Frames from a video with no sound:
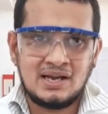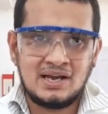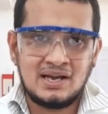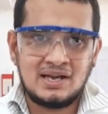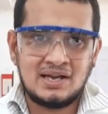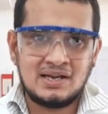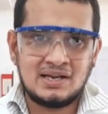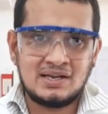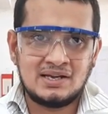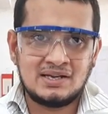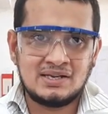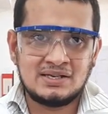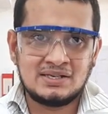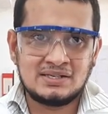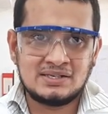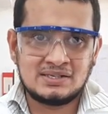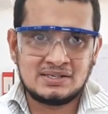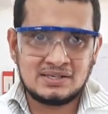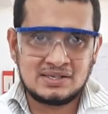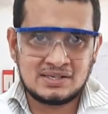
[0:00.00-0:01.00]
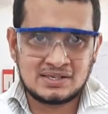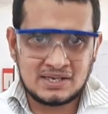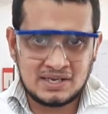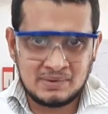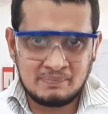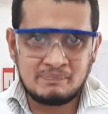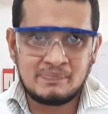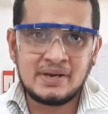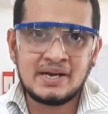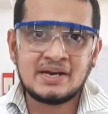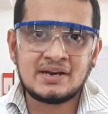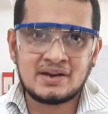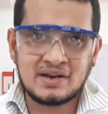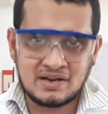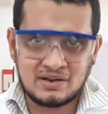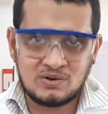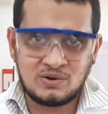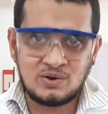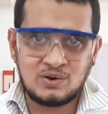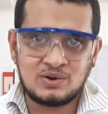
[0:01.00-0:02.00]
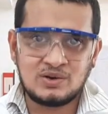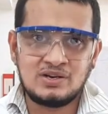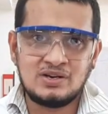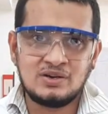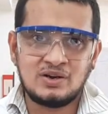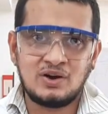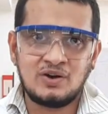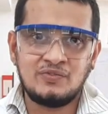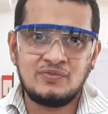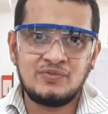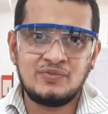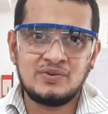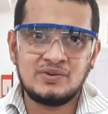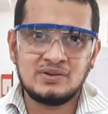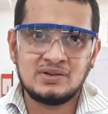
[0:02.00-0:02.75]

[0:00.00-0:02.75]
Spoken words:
a complete record of